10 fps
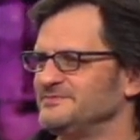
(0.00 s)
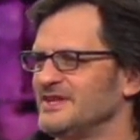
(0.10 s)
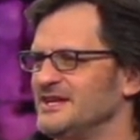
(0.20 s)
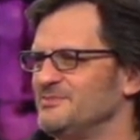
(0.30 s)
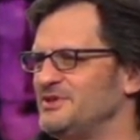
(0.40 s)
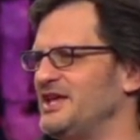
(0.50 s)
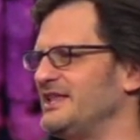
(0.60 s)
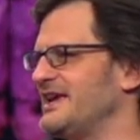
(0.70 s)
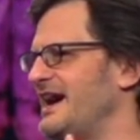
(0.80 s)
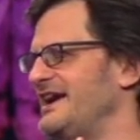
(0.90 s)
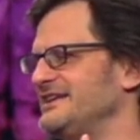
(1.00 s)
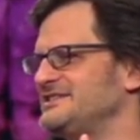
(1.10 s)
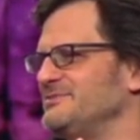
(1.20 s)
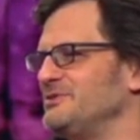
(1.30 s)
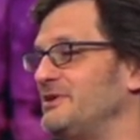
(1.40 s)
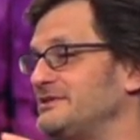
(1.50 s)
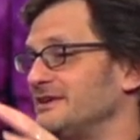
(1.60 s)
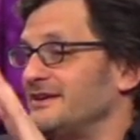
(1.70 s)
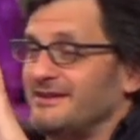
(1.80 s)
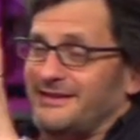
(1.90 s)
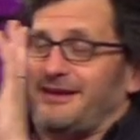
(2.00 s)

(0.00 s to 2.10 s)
Yeah. But then the guy hits him and Ray's like,